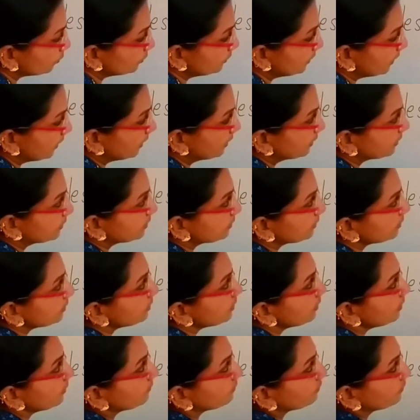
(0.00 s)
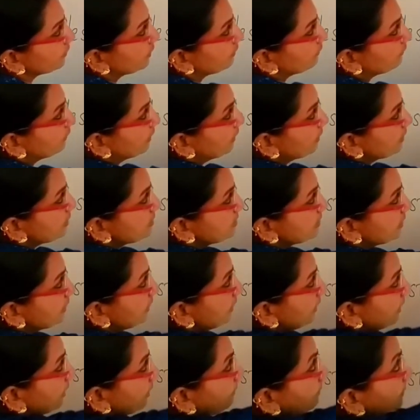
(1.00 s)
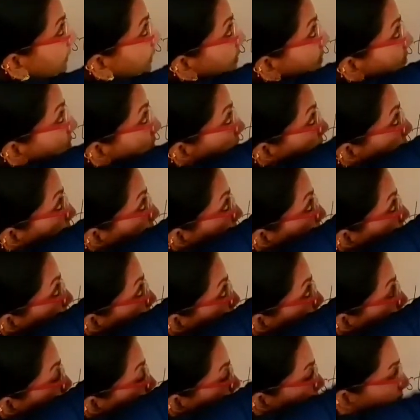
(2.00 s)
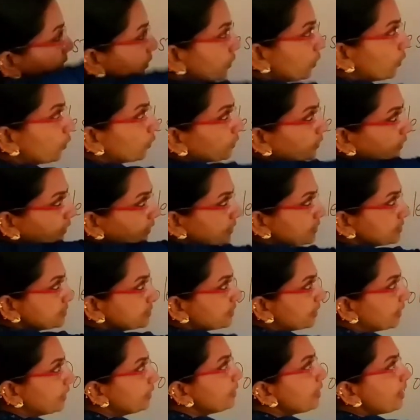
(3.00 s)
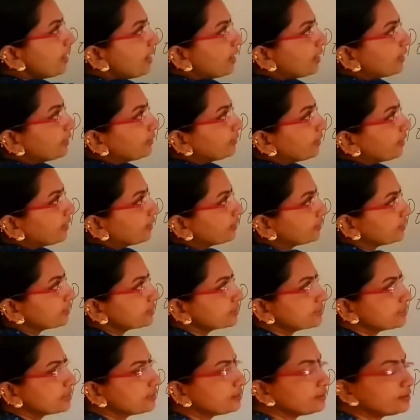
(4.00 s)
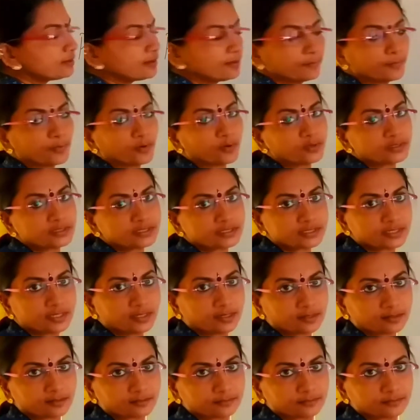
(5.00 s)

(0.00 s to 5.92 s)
that we can see a big star on the northern side, and that is the pole star.